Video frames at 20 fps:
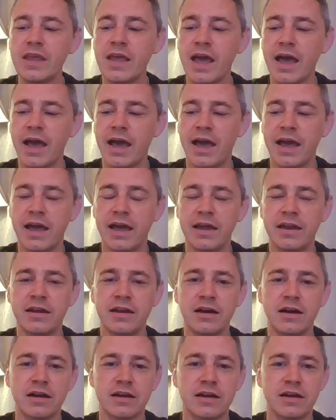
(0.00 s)

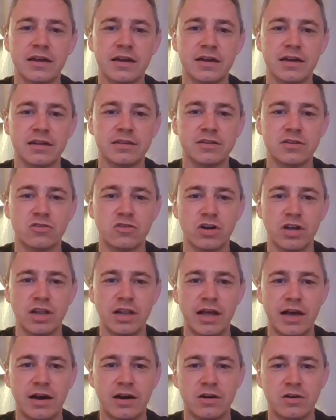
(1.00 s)
And I kind of got the
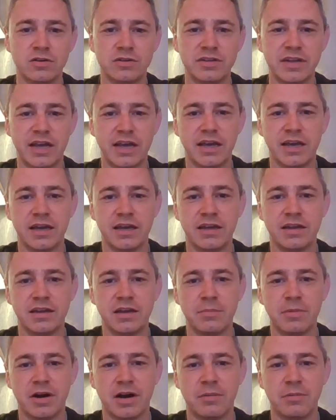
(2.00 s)
grill out and
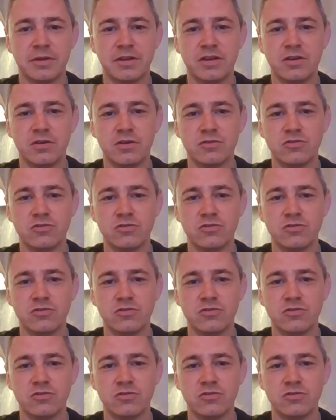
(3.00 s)
the barbecue,